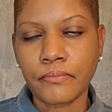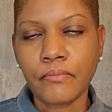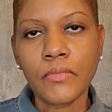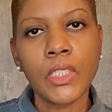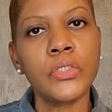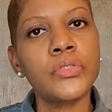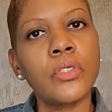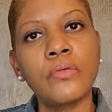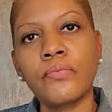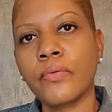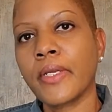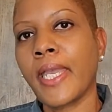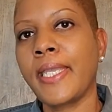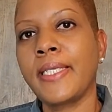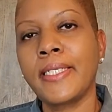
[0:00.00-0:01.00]
So if we're
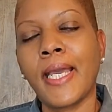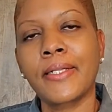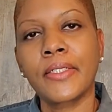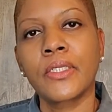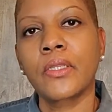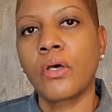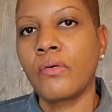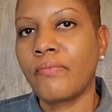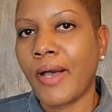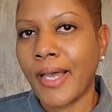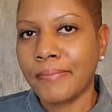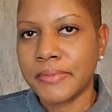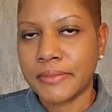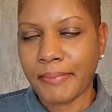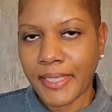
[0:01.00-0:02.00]
hanging out in low vibe
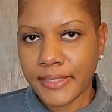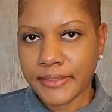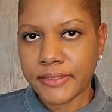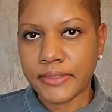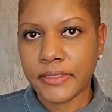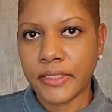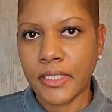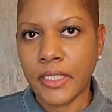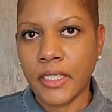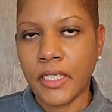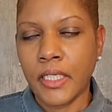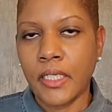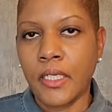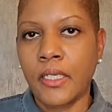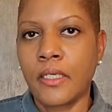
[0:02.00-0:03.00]
space,
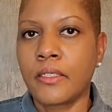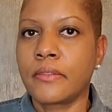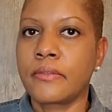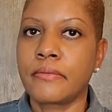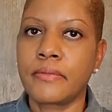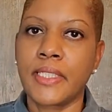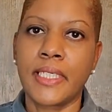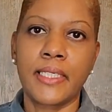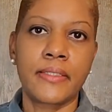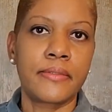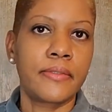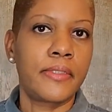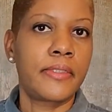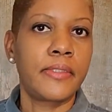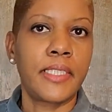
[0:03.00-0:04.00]
then
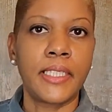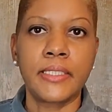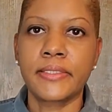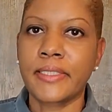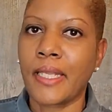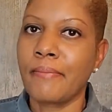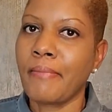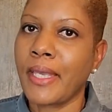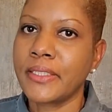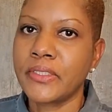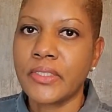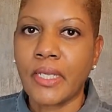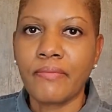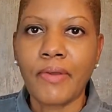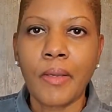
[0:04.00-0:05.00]
things that match
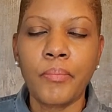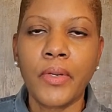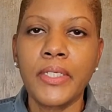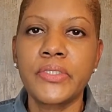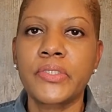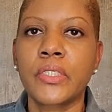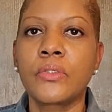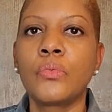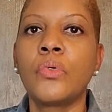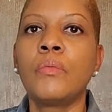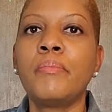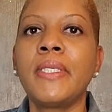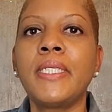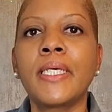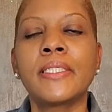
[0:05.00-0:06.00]
that vibration will
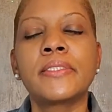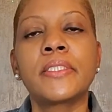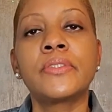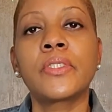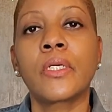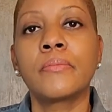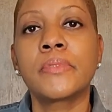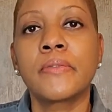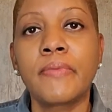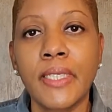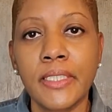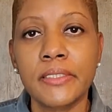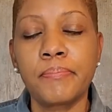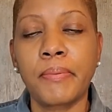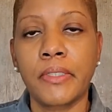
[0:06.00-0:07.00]
meet us in terms of the
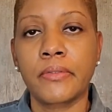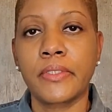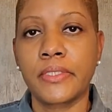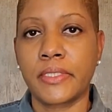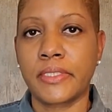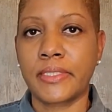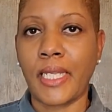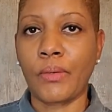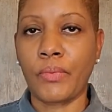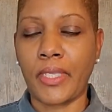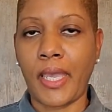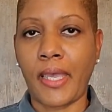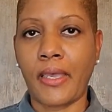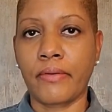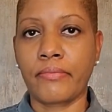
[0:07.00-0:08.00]
experiences that we
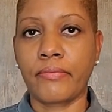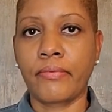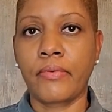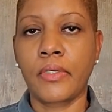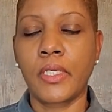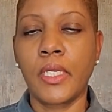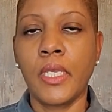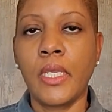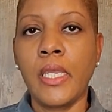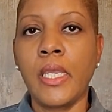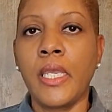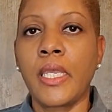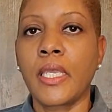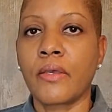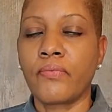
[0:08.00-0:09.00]
have.
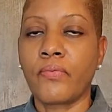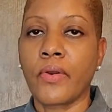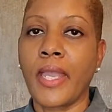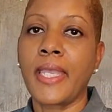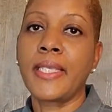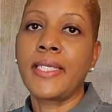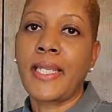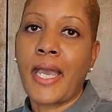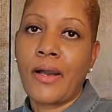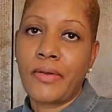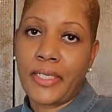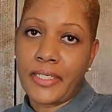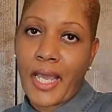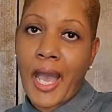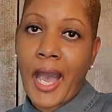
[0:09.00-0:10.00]
If we're hanging out
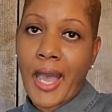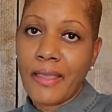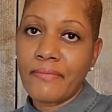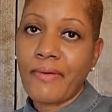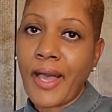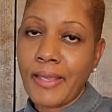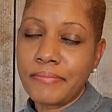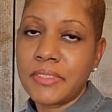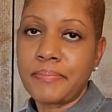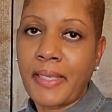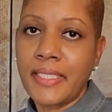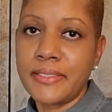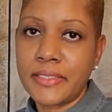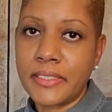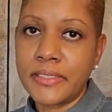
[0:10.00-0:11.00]
in high vibe
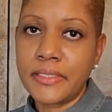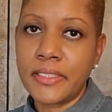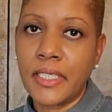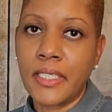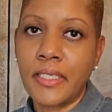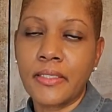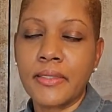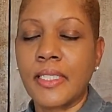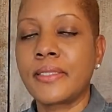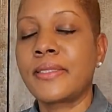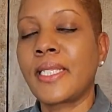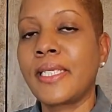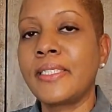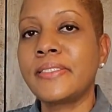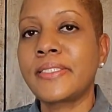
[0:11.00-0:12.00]
spaces, then
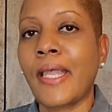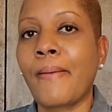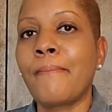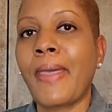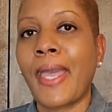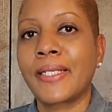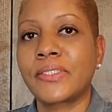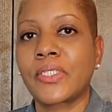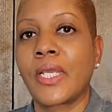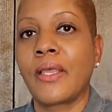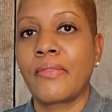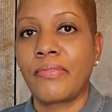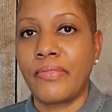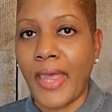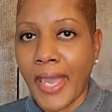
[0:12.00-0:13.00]
things that match
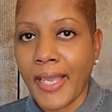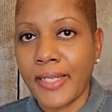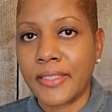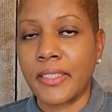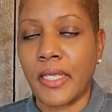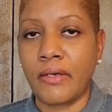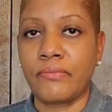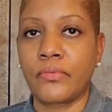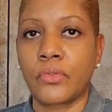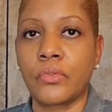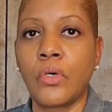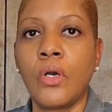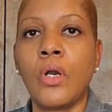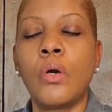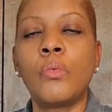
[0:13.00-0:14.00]
that level
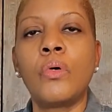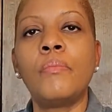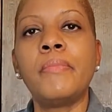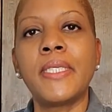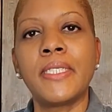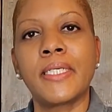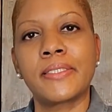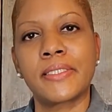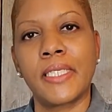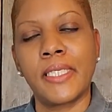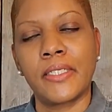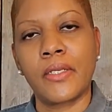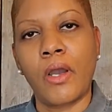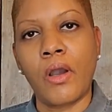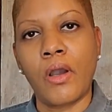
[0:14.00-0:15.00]
will meet us in
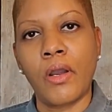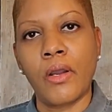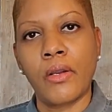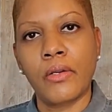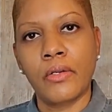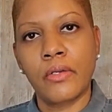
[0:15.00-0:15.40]
our